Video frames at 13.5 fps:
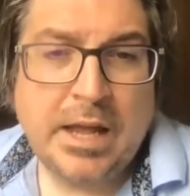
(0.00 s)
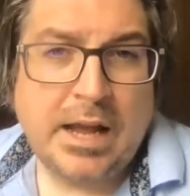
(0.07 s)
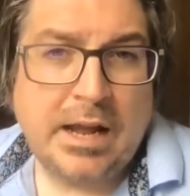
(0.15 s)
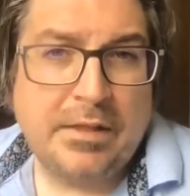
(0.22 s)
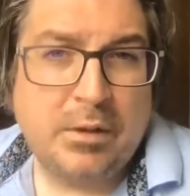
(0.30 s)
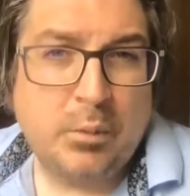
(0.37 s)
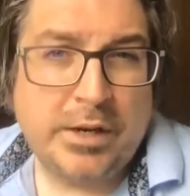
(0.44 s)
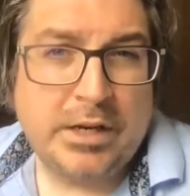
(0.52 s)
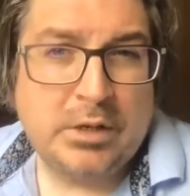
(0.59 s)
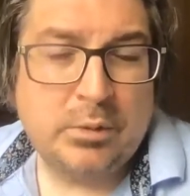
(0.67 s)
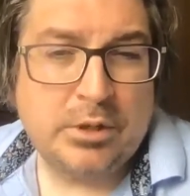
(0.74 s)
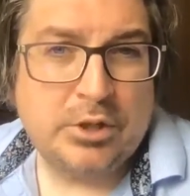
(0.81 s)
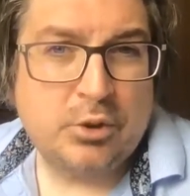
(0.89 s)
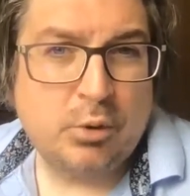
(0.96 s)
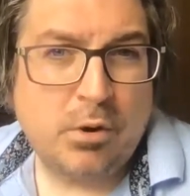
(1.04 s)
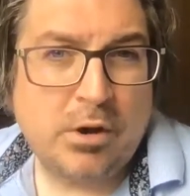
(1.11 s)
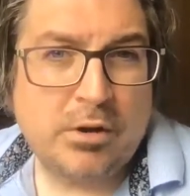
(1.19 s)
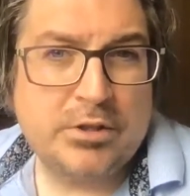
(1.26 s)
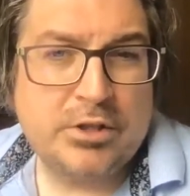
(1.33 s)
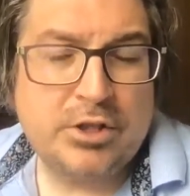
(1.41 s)
and that we need to ensure
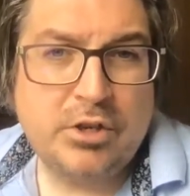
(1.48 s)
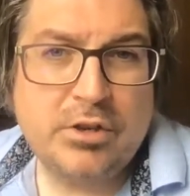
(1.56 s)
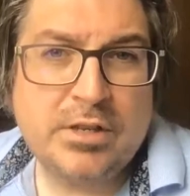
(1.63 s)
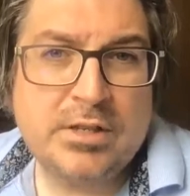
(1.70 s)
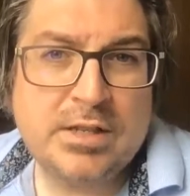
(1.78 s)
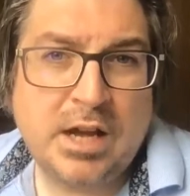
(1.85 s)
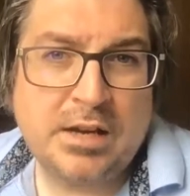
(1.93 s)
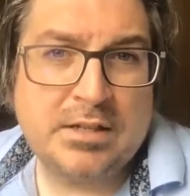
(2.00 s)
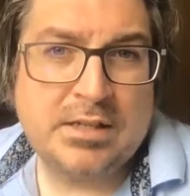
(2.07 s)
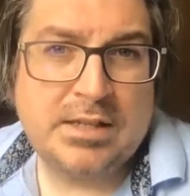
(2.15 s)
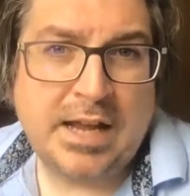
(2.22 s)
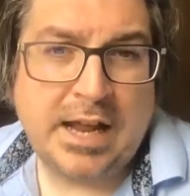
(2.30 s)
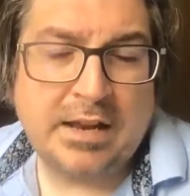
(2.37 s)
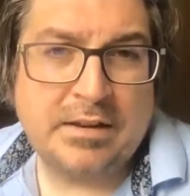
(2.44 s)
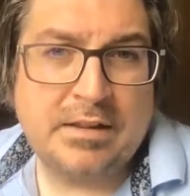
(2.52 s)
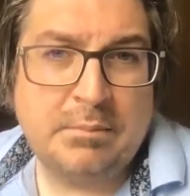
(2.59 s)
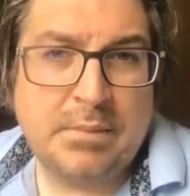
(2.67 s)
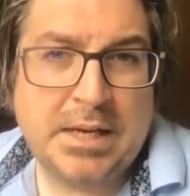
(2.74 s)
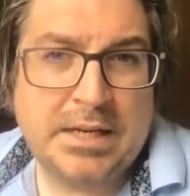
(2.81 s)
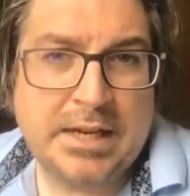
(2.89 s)
our students understand the
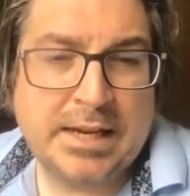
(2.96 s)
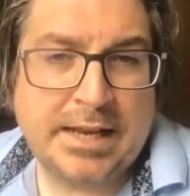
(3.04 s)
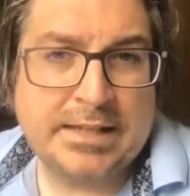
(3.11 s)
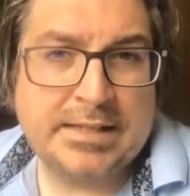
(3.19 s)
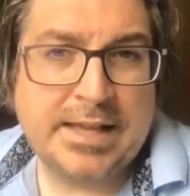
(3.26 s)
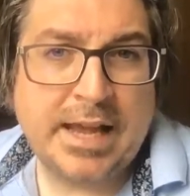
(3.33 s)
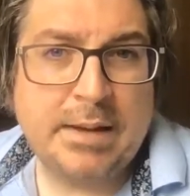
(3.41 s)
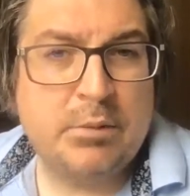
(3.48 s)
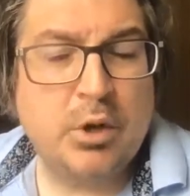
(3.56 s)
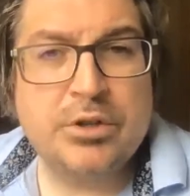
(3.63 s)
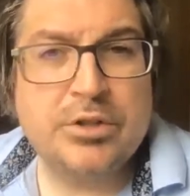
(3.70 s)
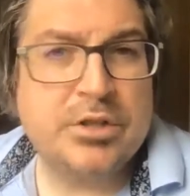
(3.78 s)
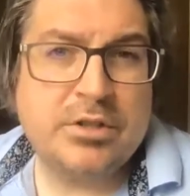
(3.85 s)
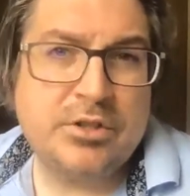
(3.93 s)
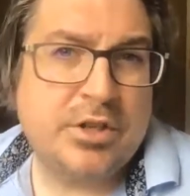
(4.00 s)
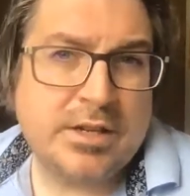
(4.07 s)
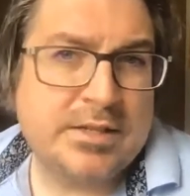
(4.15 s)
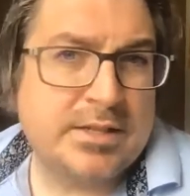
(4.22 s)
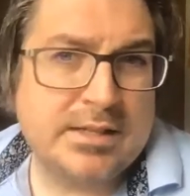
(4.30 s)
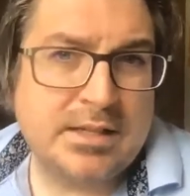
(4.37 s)
media landscape, not
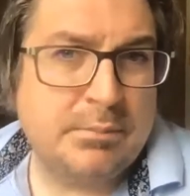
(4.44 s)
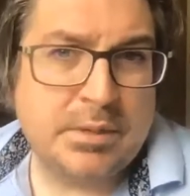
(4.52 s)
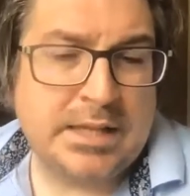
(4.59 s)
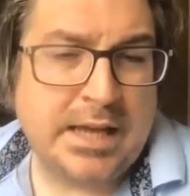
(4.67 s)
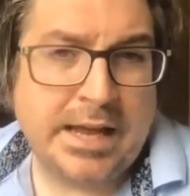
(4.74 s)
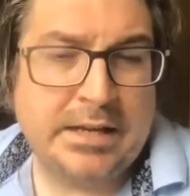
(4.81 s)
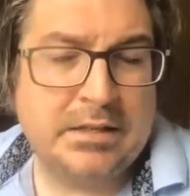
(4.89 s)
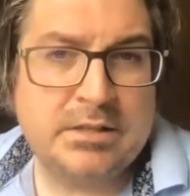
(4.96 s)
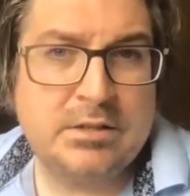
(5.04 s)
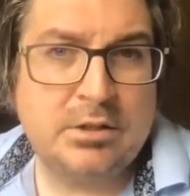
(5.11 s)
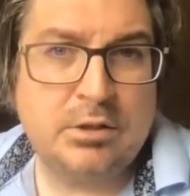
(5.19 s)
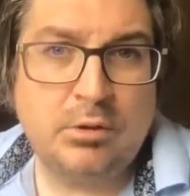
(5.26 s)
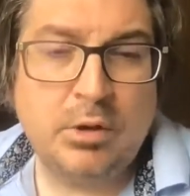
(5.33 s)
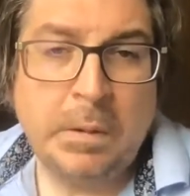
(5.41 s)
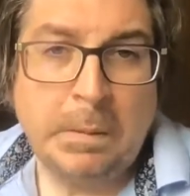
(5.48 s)
just as it pertains to